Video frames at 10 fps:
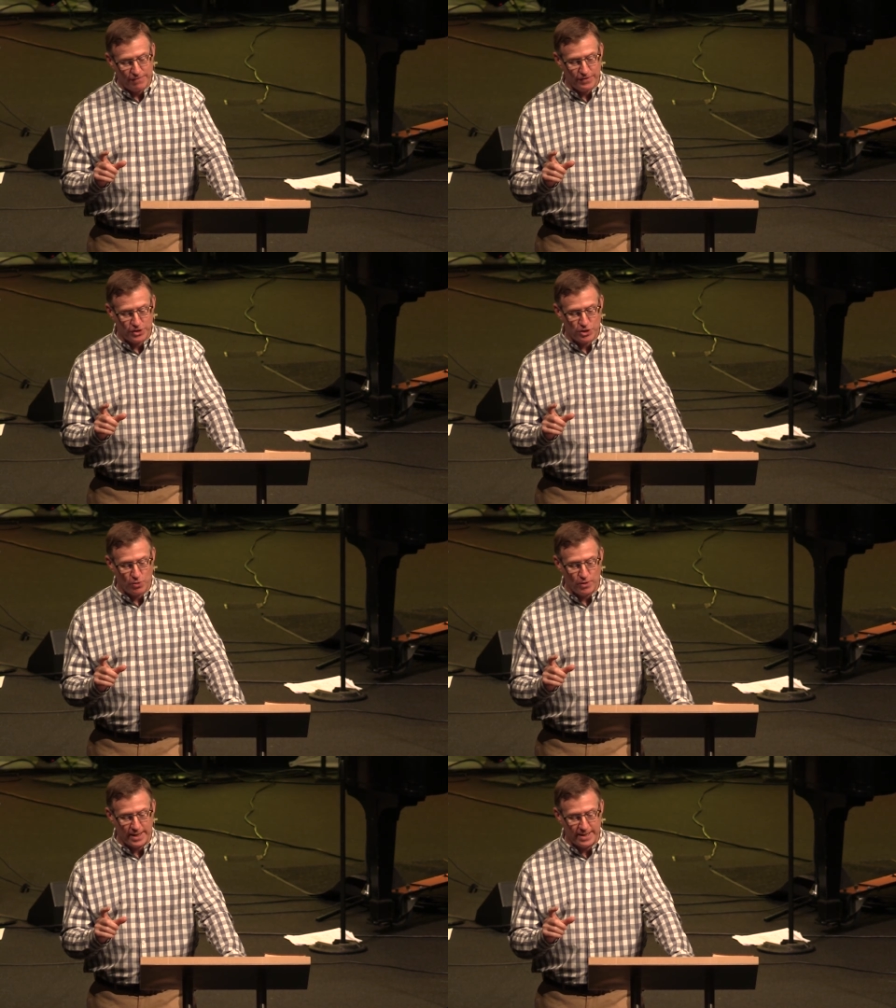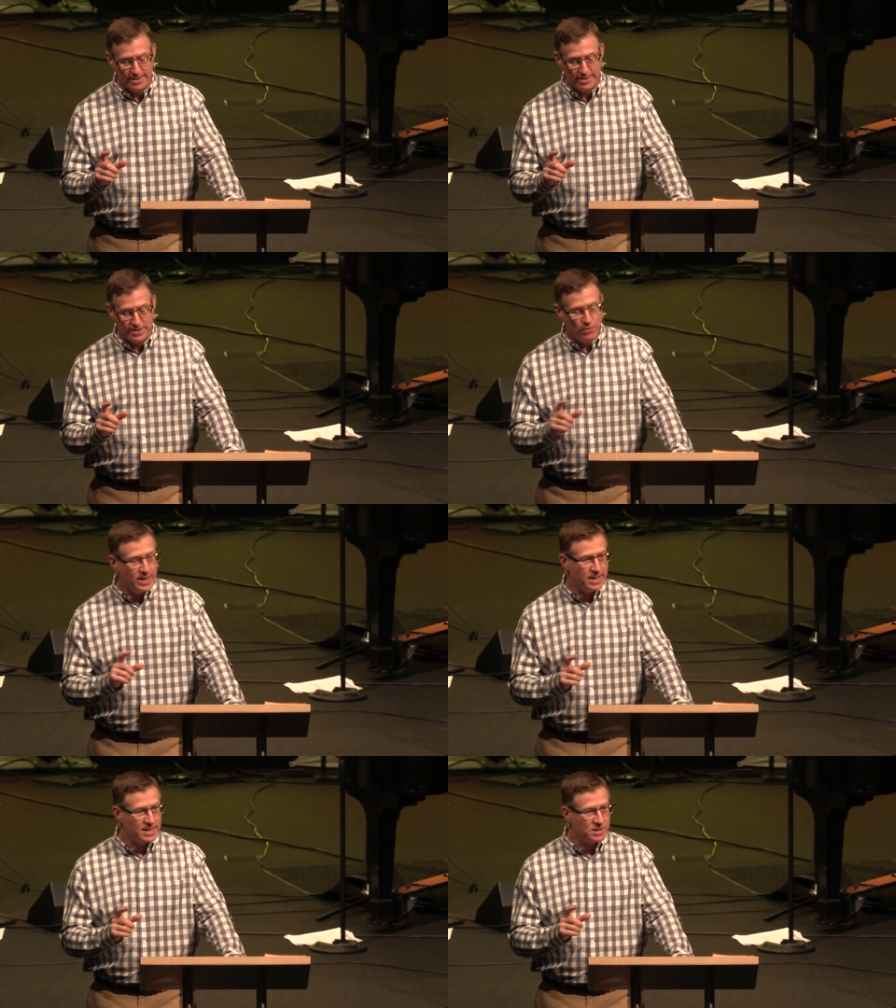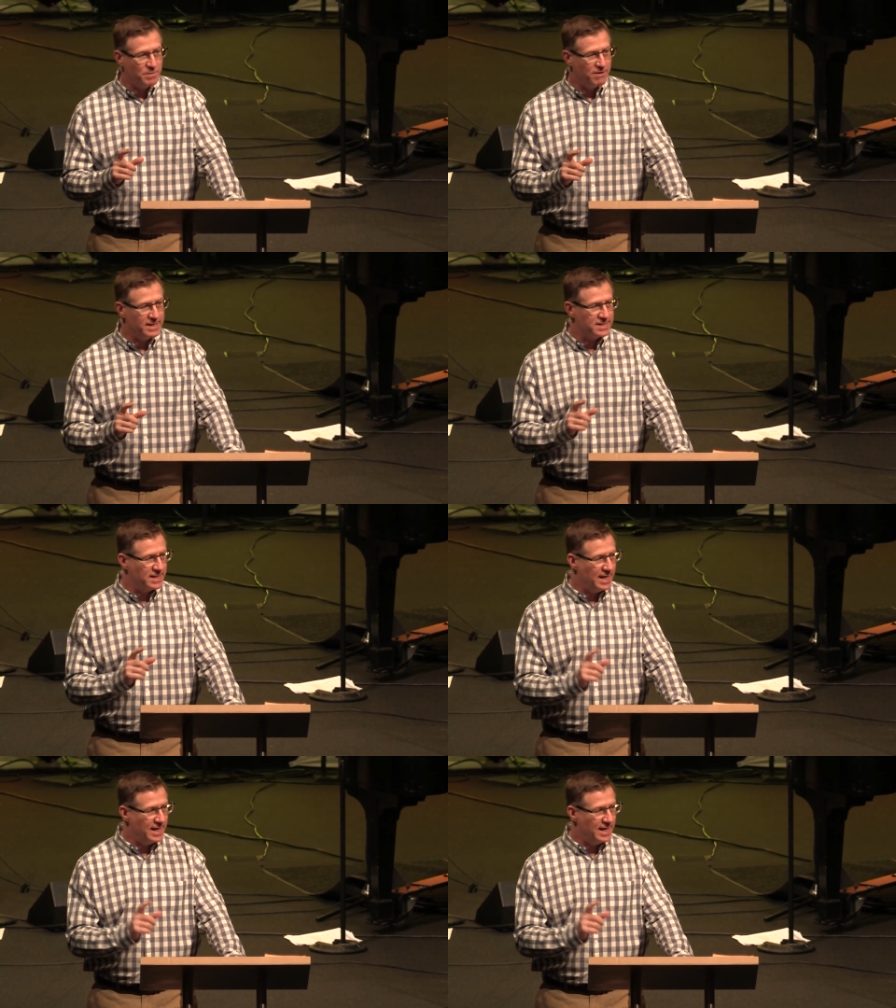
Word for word: for the joy that we can experience in